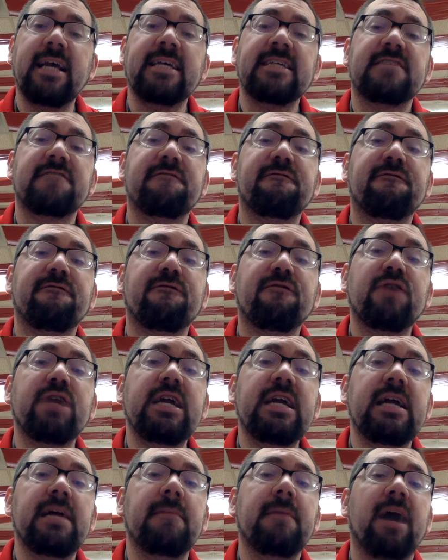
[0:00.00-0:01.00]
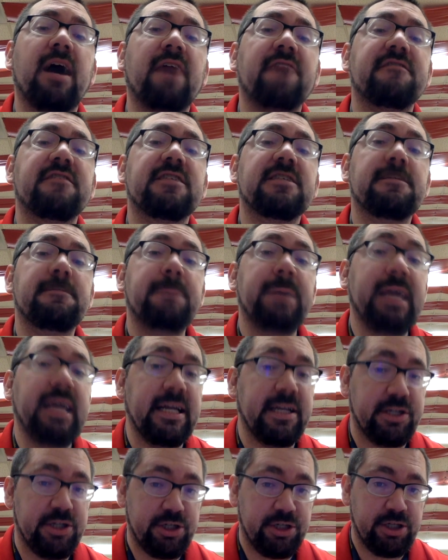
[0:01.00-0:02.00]
is freedom of
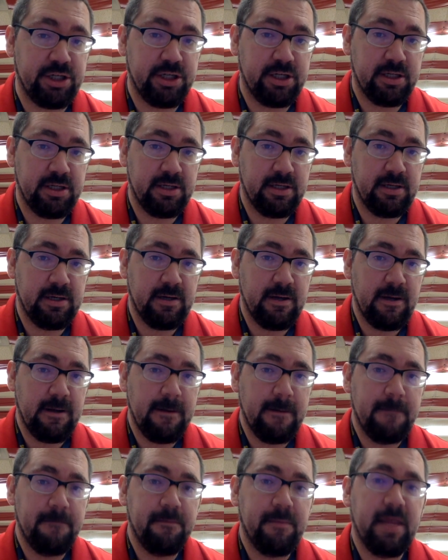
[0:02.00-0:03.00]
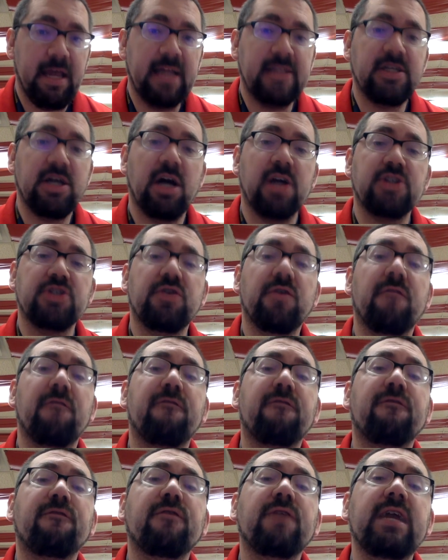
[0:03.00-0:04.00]
speech. It's also
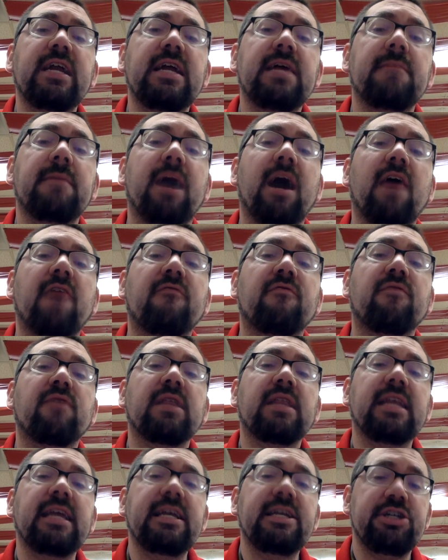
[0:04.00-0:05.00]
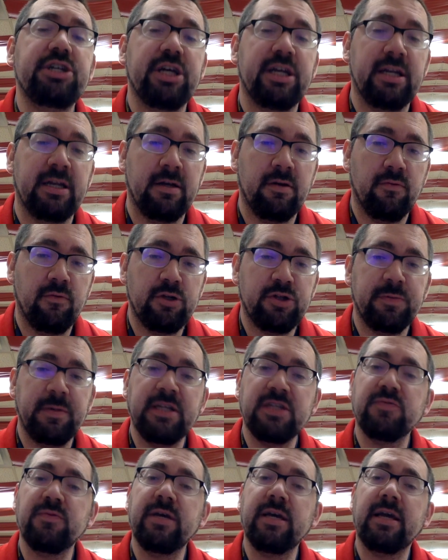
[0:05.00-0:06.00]
freedom of religion, which
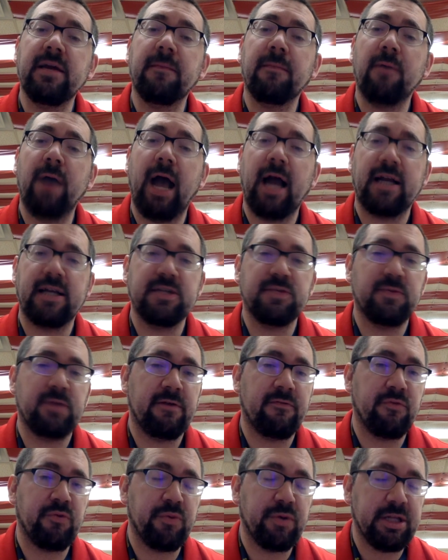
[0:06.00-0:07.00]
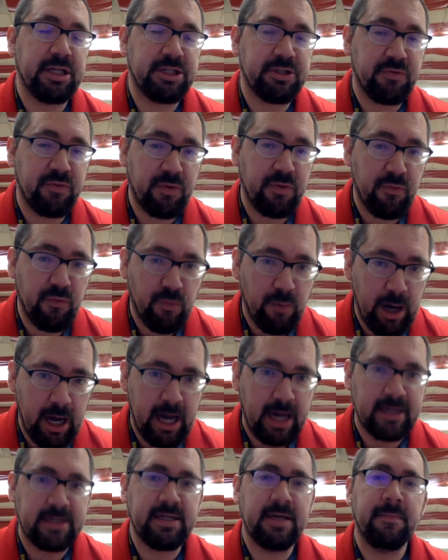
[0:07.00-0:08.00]
means we can practice whatever religion we
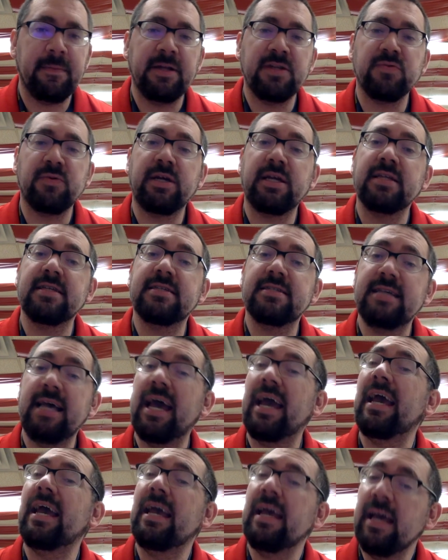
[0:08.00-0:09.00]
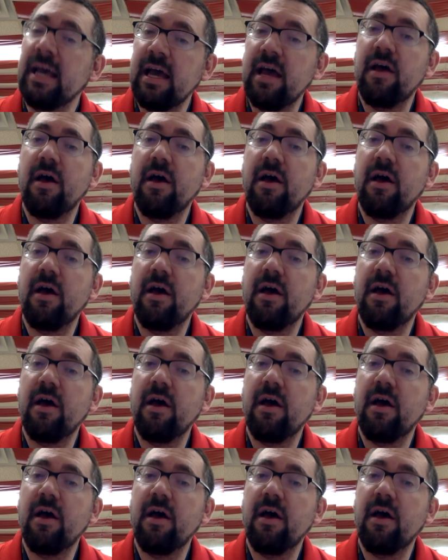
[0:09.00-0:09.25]
want. It means we can say